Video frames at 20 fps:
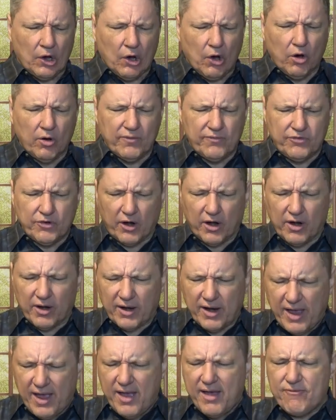
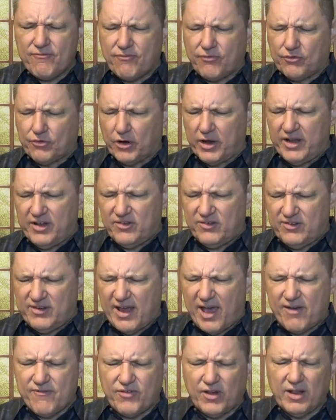over every
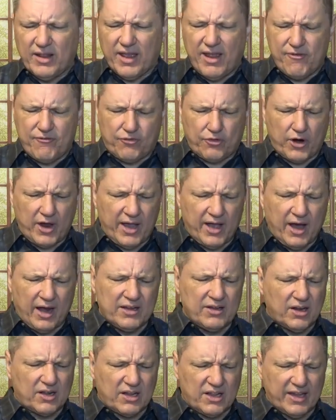devil, every
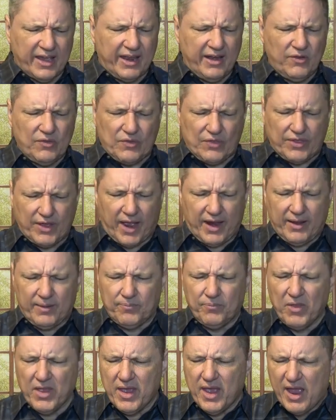unclean thing,